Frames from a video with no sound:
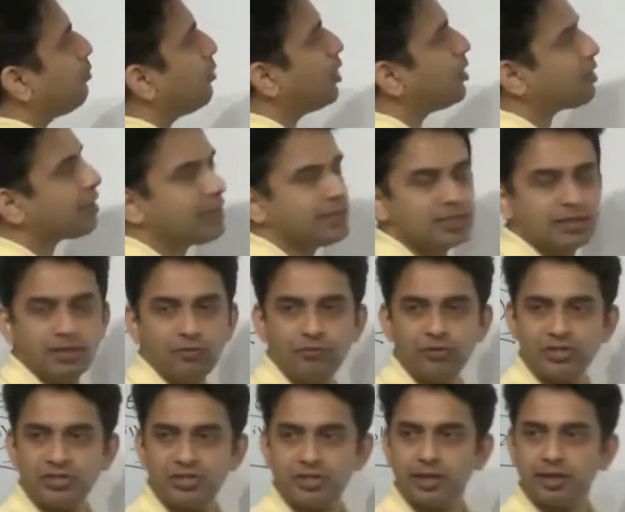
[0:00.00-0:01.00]
amortized
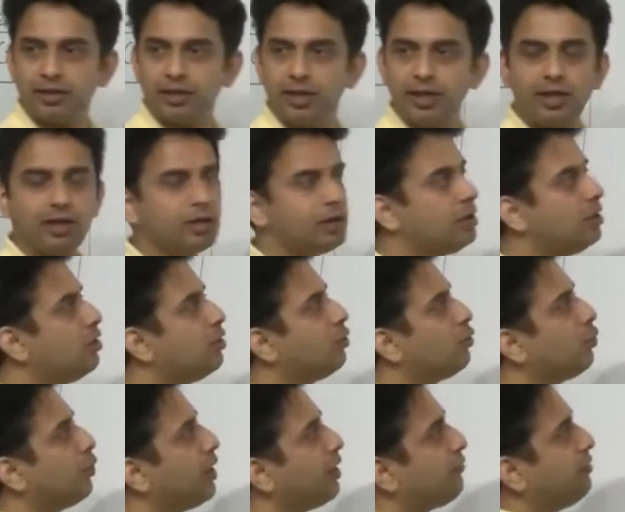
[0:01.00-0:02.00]
inference technique
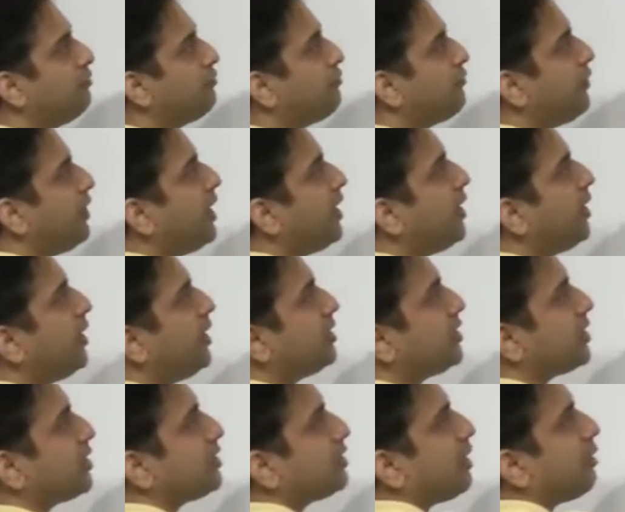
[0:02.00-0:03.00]
where we feed
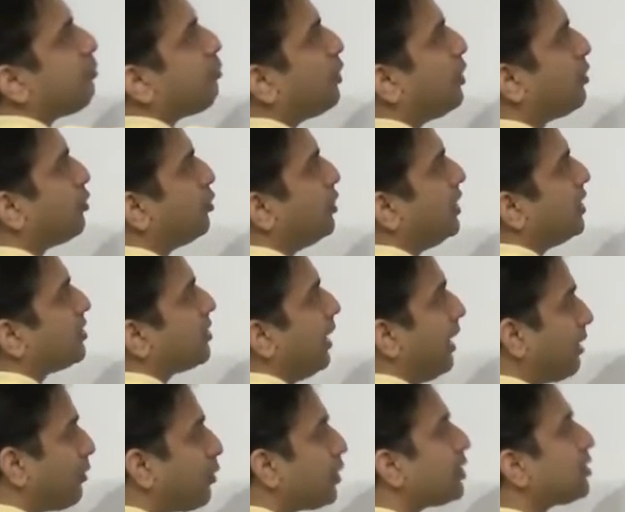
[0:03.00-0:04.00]
each example to these
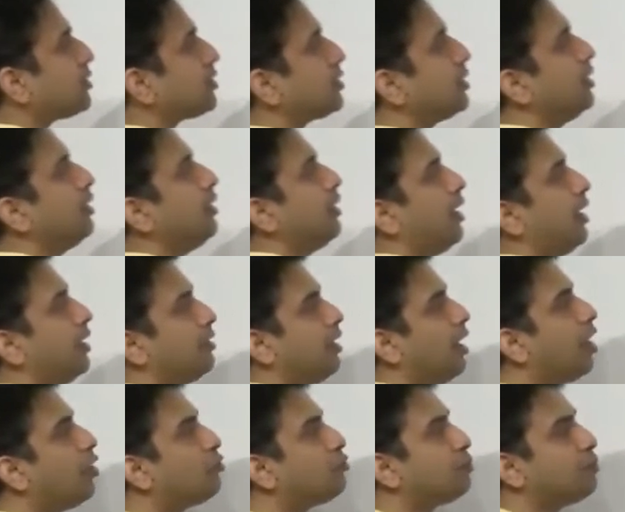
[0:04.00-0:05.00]
networks, and
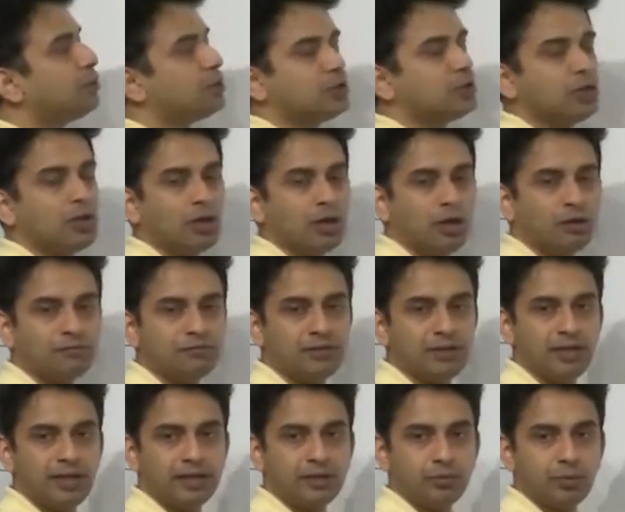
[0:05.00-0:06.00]
the output of
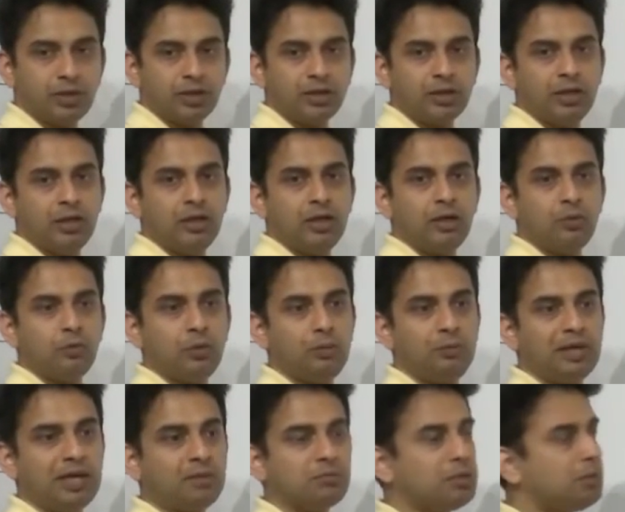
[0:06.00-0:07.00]
the network will
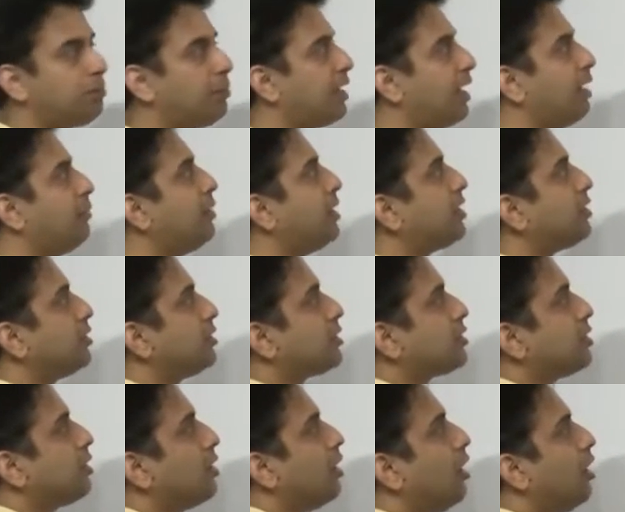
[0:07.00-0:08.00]
become the
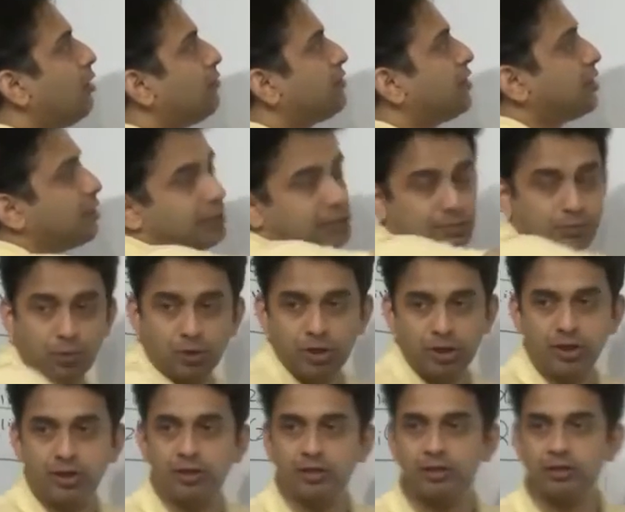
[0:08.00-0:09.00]
parameters of the
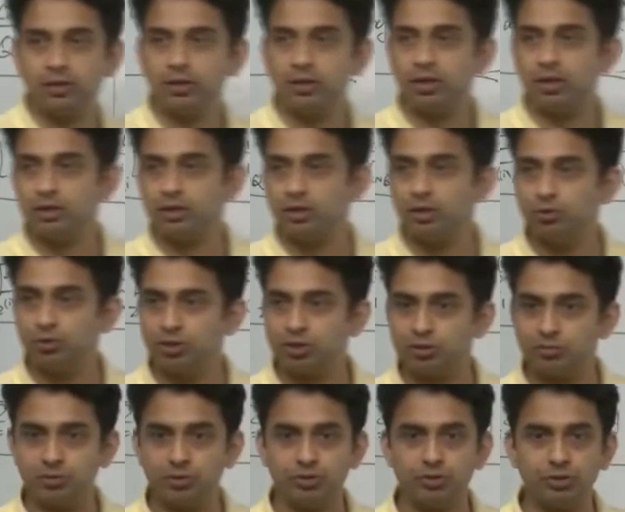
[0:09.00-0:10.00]
corresponding uh, Q
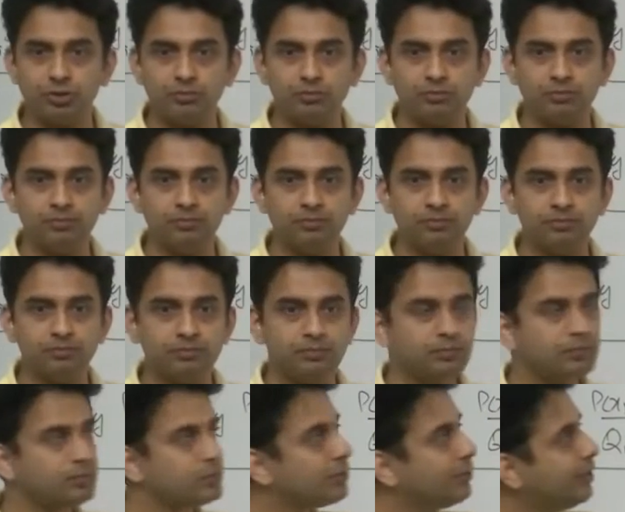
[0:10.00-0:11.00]
distribution,
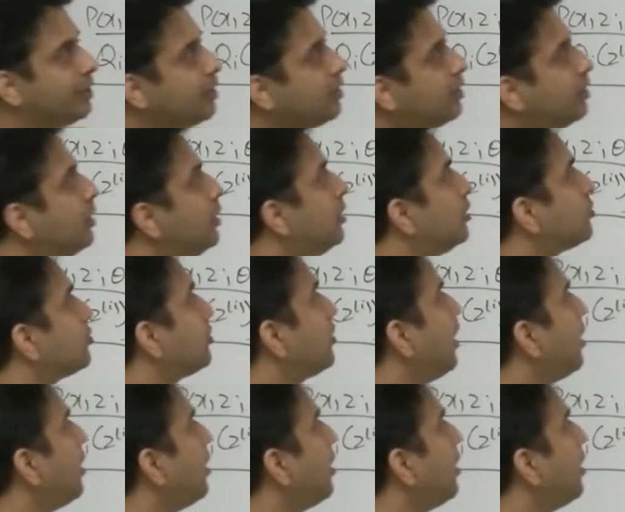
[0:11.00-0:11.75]
right? So